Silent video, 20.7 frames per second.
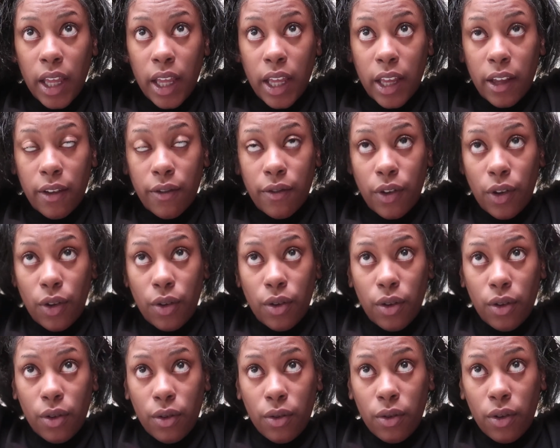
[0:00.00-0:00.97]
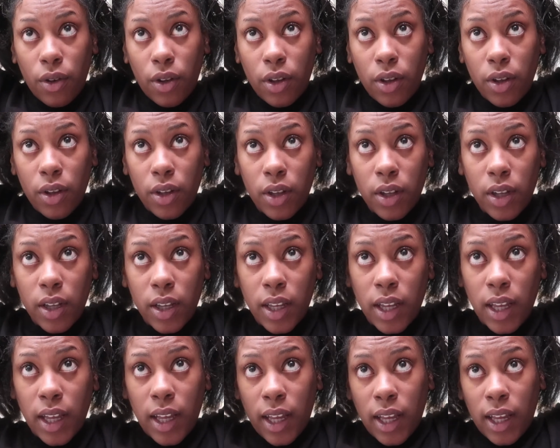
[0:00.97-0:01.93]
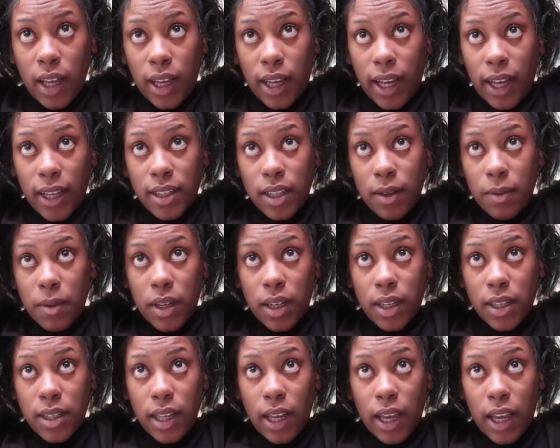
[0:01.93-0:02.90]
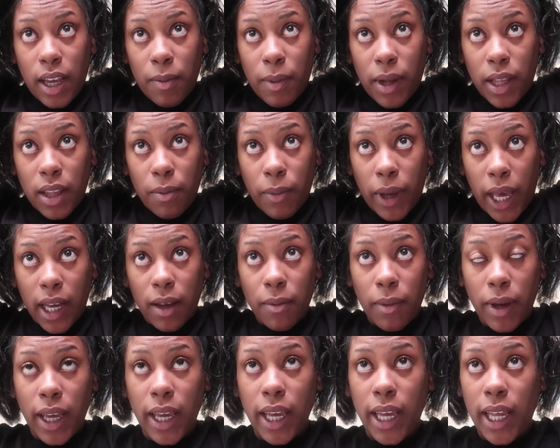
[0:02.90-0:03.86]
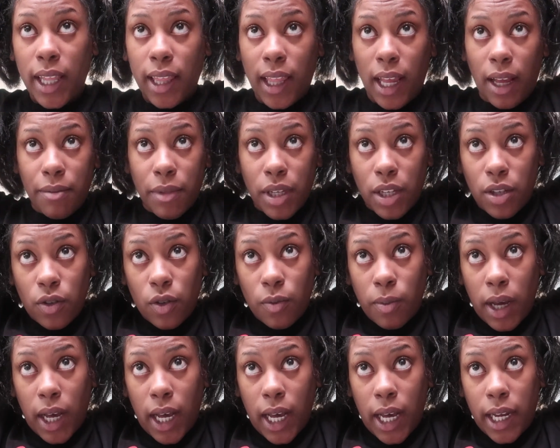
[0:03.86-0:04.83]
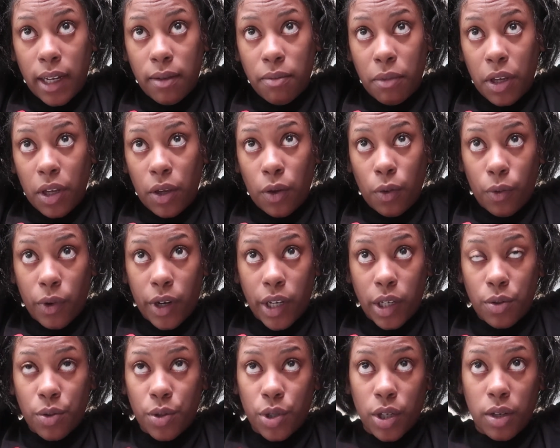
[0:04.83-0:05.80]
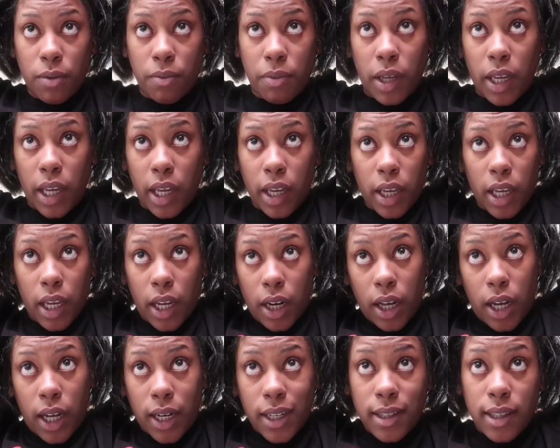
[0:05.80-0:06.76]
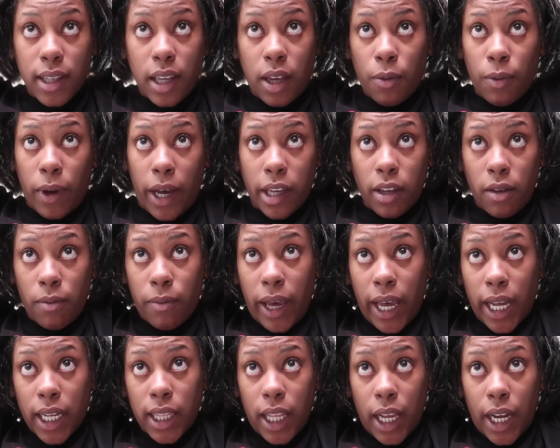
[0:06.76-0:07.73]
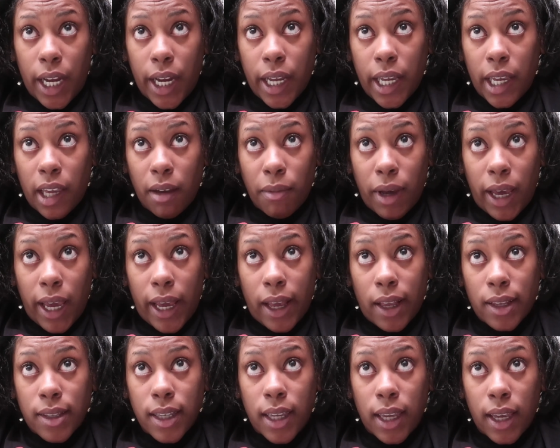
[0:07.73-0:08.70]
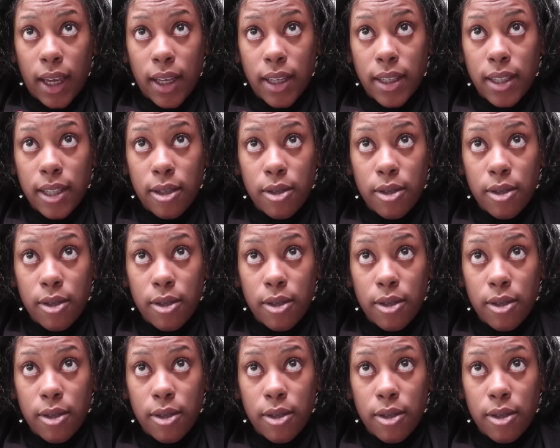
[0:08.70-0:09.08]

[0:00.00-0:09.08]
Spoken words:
If you got something to say about the back of my head, that means you behind me where you should be. And honestly, while you back there, give my ass a kiss.